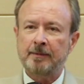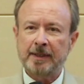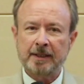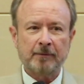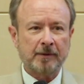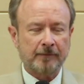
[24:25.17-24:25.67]

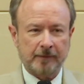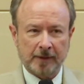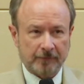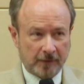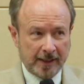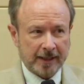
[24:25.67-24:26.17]
And there were
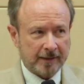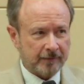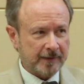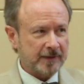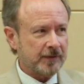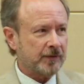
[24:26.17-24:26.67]
a variety
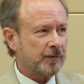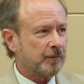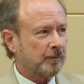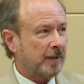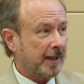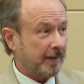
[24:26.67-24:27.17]
of reasons
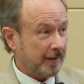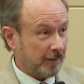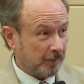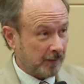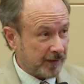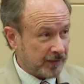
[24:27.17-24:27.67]
why
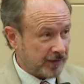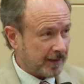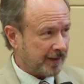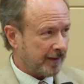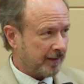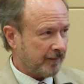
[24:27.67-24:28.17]
it was
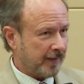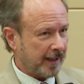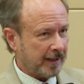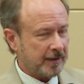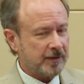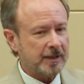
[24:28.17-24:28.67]
to their
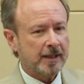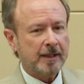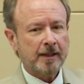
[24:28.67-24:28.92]
advantage.